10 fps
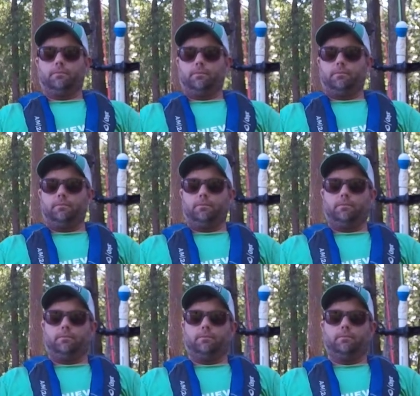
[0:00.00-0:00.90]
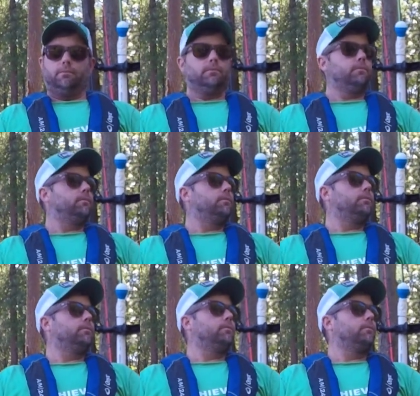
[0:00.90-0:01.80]

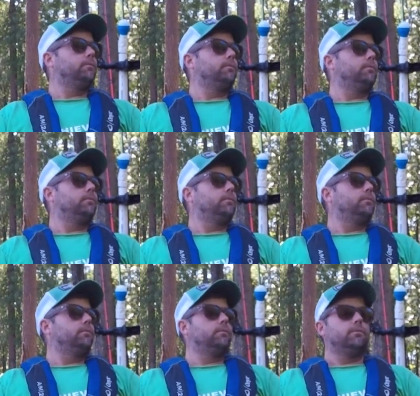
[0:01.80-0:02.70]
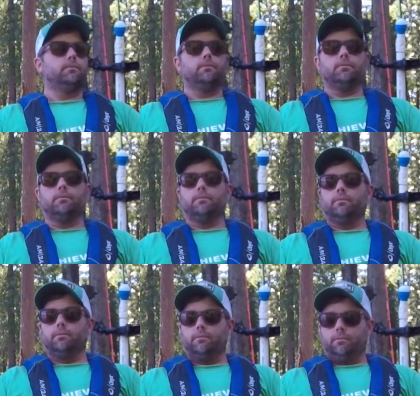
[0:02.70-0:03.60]

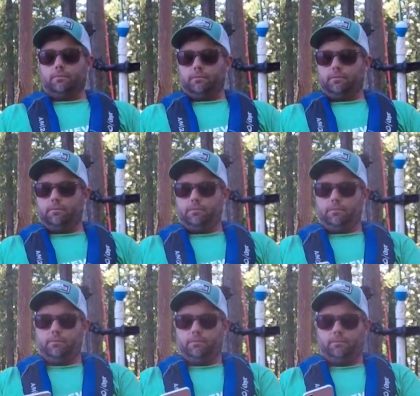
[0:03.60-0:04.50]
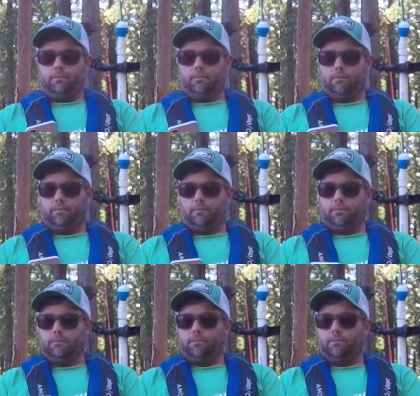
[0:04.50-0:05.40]

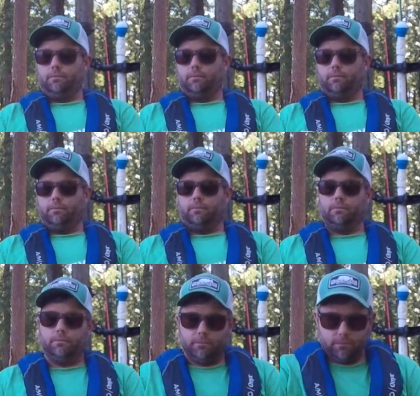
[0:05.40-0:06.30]
(no one is talking)